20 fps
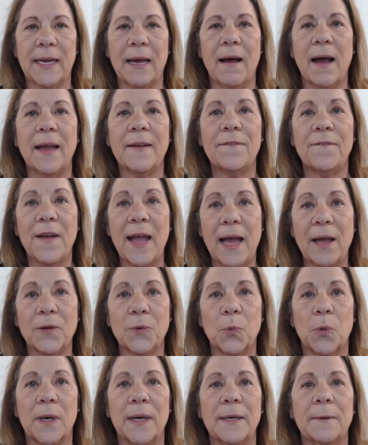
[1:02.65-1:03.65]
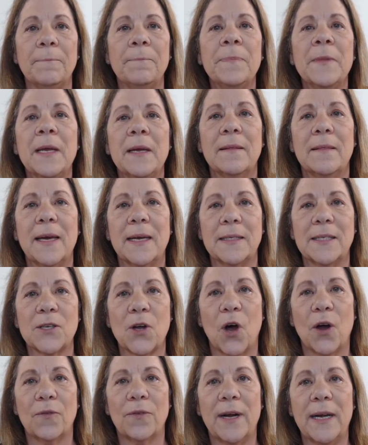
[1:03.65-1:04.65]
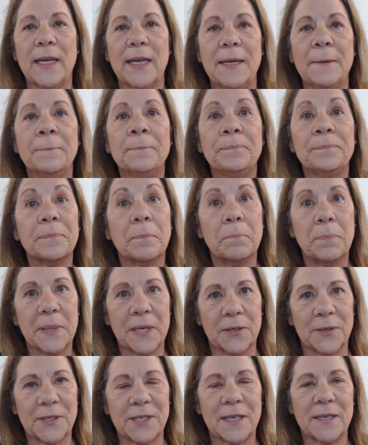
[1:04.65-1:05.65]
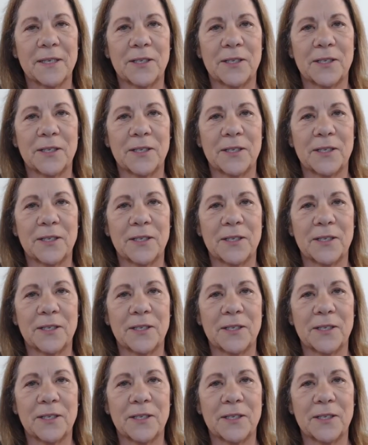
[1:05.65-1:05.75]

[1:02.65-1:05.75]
Now, I found one that's already built.